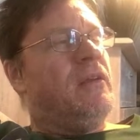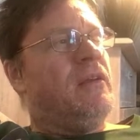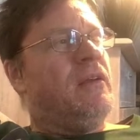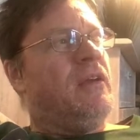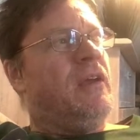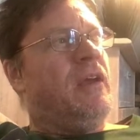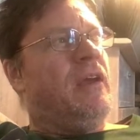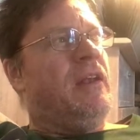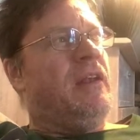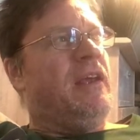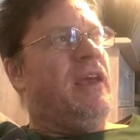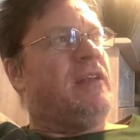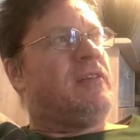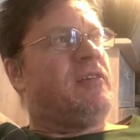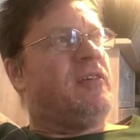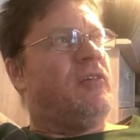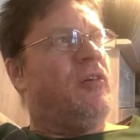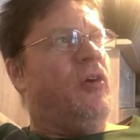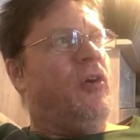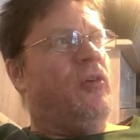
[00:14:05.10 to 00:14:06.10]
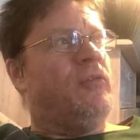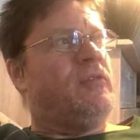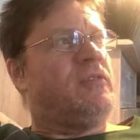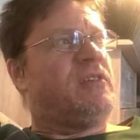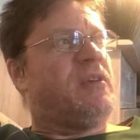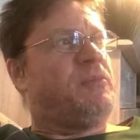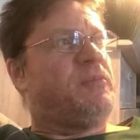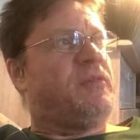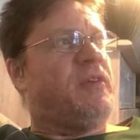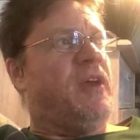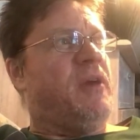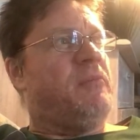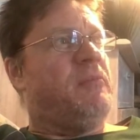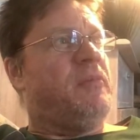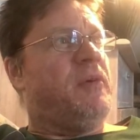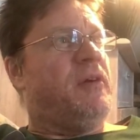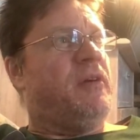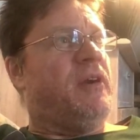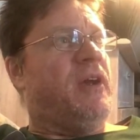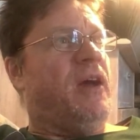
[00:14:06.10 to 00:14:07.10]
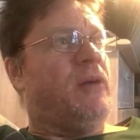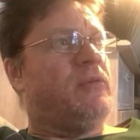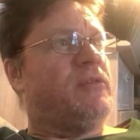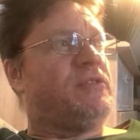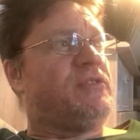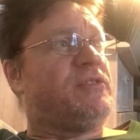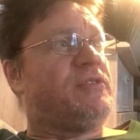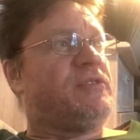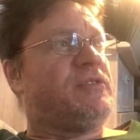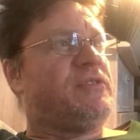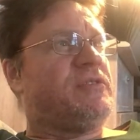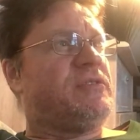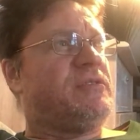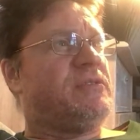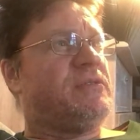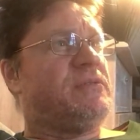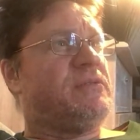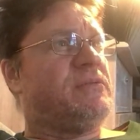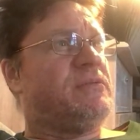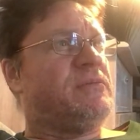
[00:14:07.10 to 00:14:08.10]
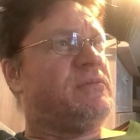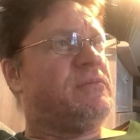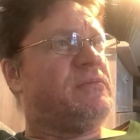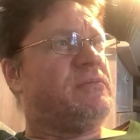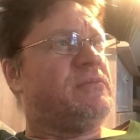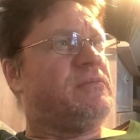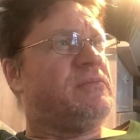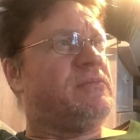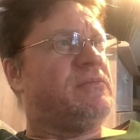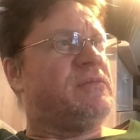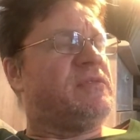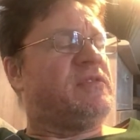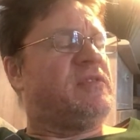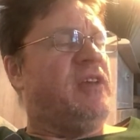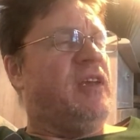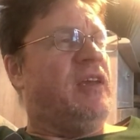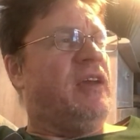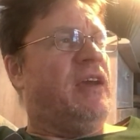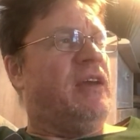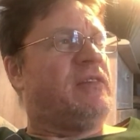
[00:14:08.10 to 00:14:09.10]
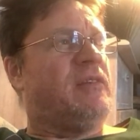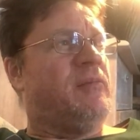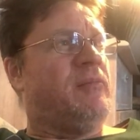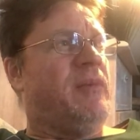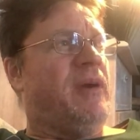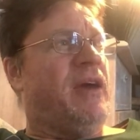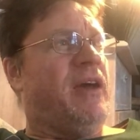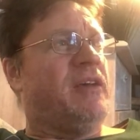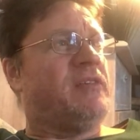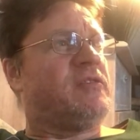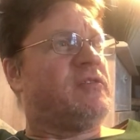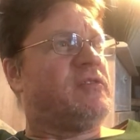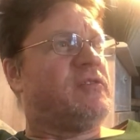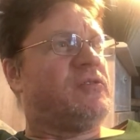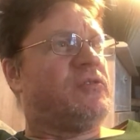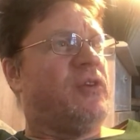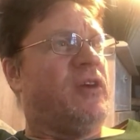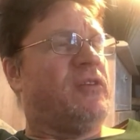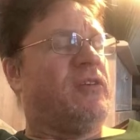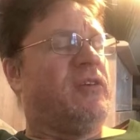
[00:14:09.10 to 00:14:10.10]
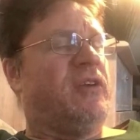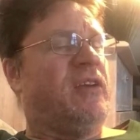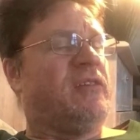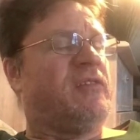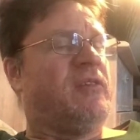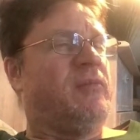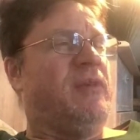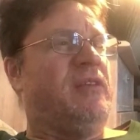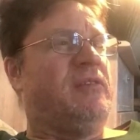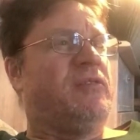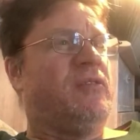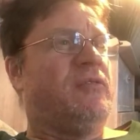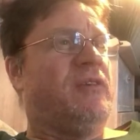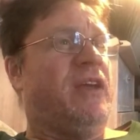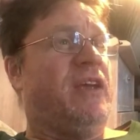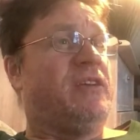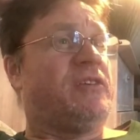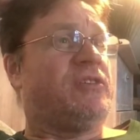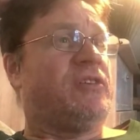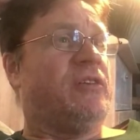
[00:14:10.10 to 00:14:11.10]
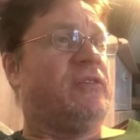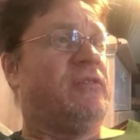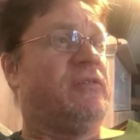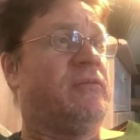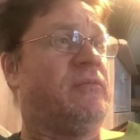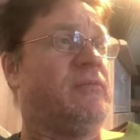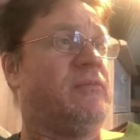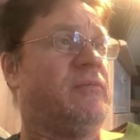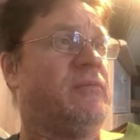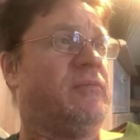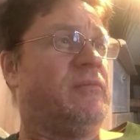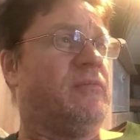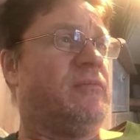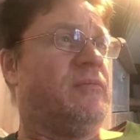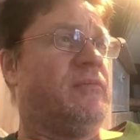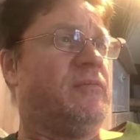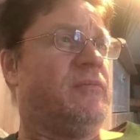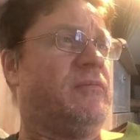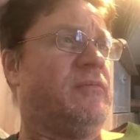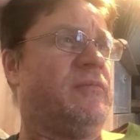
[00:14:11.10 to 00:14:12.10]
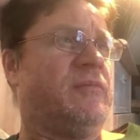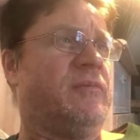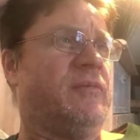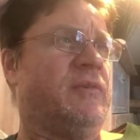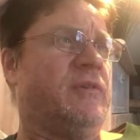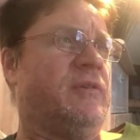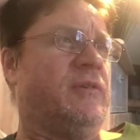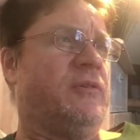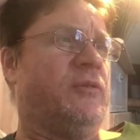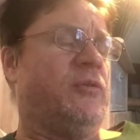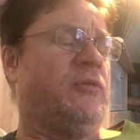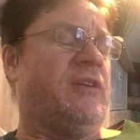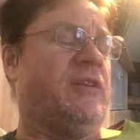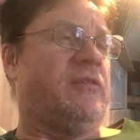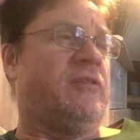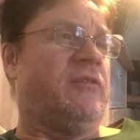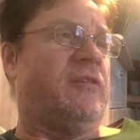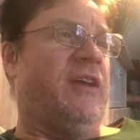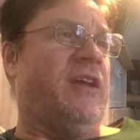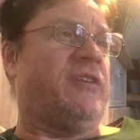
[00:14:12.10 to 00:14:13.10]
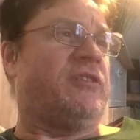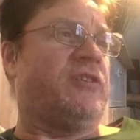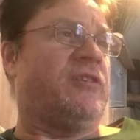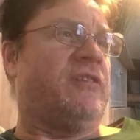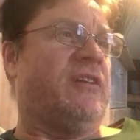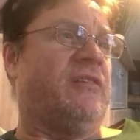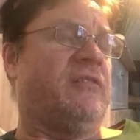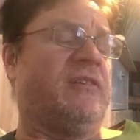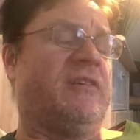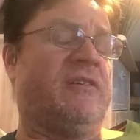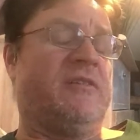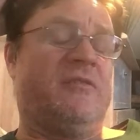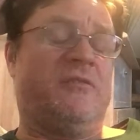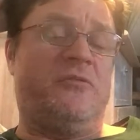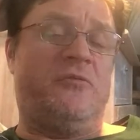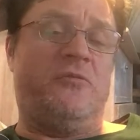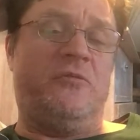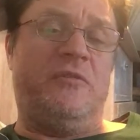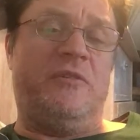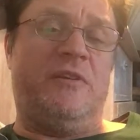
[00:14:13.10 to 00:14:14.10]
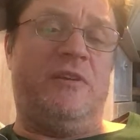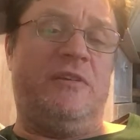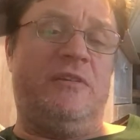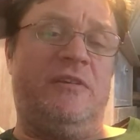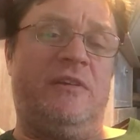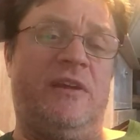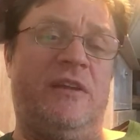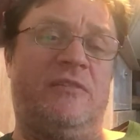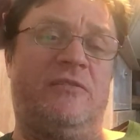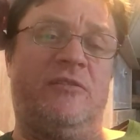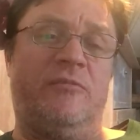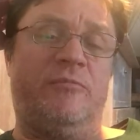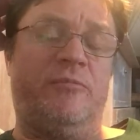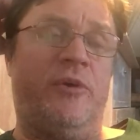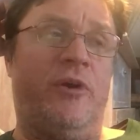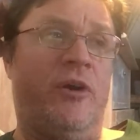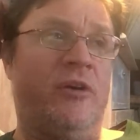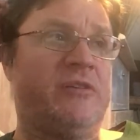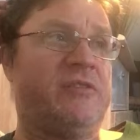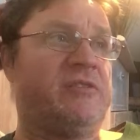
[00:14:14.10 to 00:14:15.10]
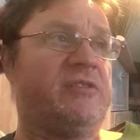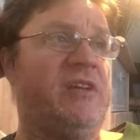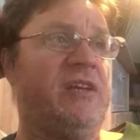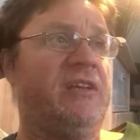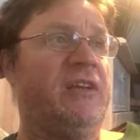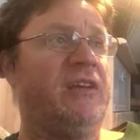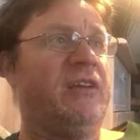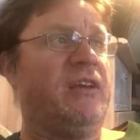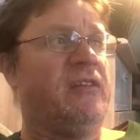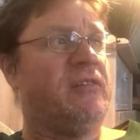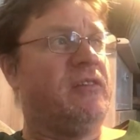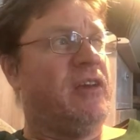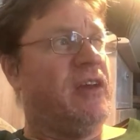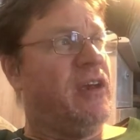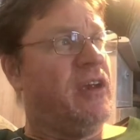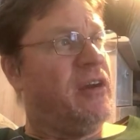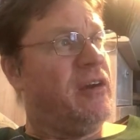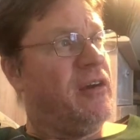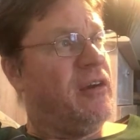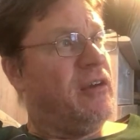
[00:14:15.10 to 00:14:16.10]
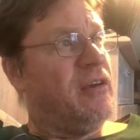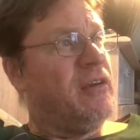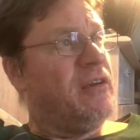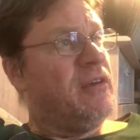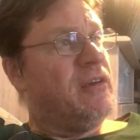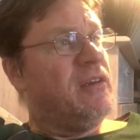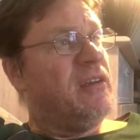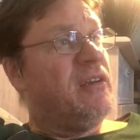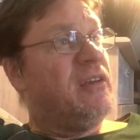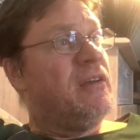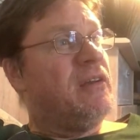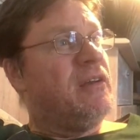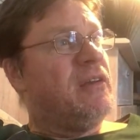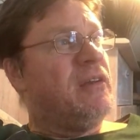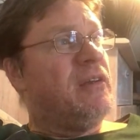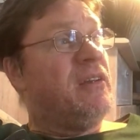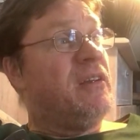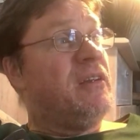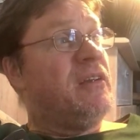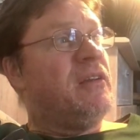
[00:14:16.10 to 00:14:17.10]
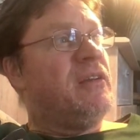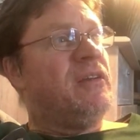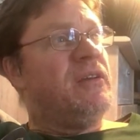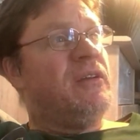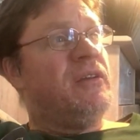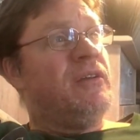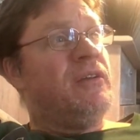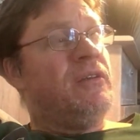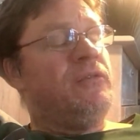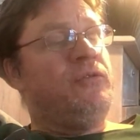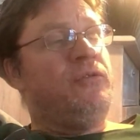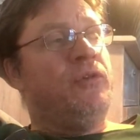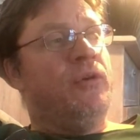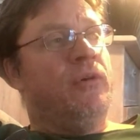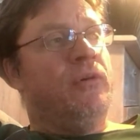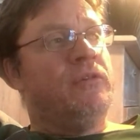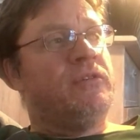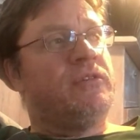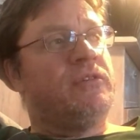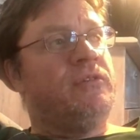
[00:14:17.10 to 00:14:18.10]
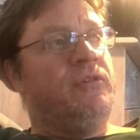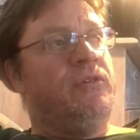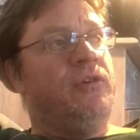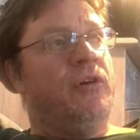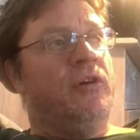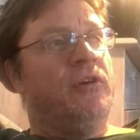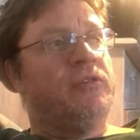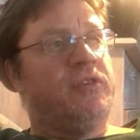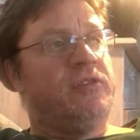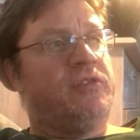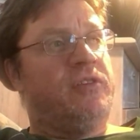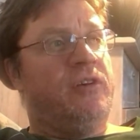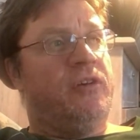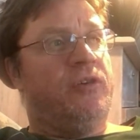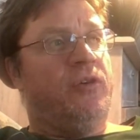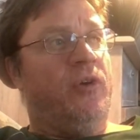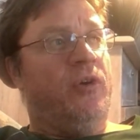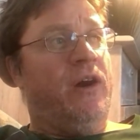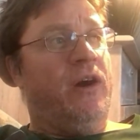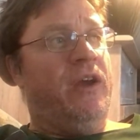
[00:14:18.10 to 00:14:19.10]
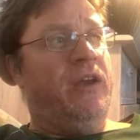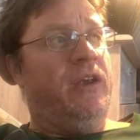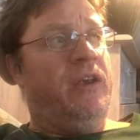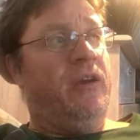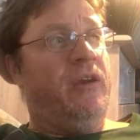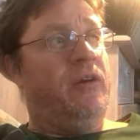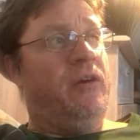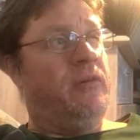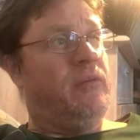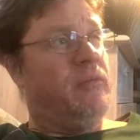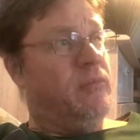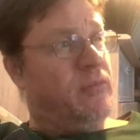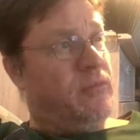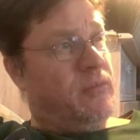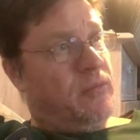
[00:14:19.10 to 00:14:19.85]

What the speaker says: Later on in September, I was singing at the mass, trying to get some intonation, good intonation, and get some part singing in there. Nuances in choir.